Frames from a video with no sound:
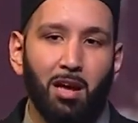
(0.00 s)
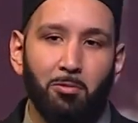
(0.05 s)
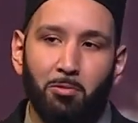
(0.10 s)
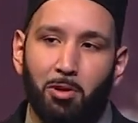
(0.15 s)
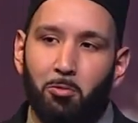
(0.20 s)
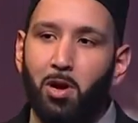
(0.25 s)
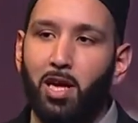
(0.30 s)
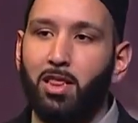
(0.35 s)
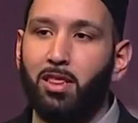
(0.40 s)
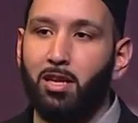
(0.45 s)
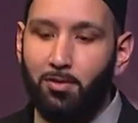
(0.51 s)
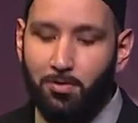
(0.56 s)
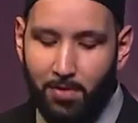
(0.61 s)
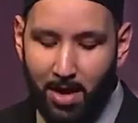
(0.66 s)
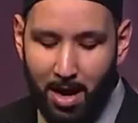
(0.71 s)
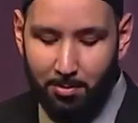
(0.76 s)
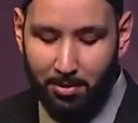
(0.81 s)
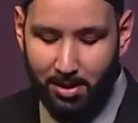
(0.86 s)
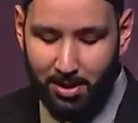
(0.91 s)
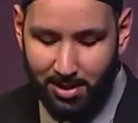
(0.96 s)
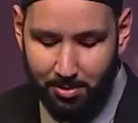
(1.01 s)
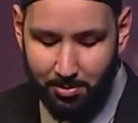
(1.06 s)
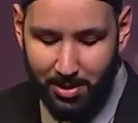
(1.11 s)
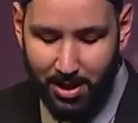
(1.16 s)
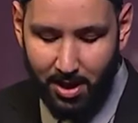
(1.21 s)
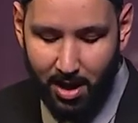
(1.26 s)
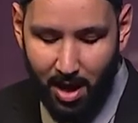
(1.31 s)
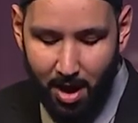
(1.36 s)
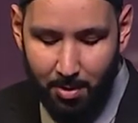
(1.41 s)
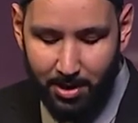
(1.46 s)
And we want their families to
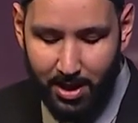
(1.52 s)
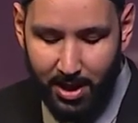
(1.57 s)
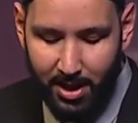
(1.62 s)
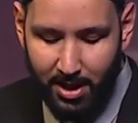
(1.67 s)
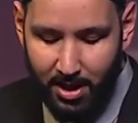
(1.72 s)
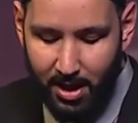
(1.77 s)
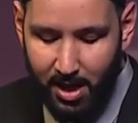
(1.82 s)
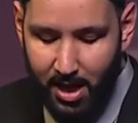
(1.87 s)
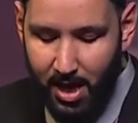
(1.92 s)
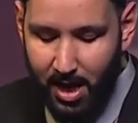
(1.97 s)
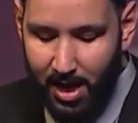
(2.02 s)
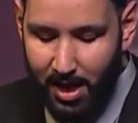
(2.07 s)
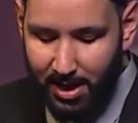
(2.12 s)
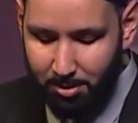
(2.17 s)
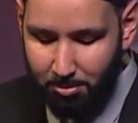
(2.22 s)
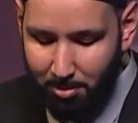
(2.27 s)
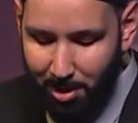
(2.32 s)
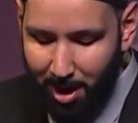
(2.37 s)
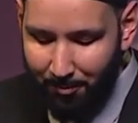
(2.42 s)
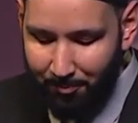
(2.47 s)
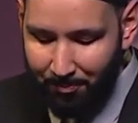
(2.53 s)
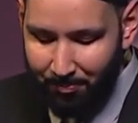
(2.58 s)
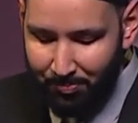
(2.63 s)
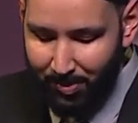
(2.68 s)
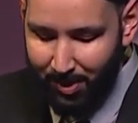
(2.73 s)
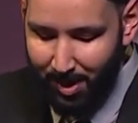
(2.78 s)
be accommodated as well.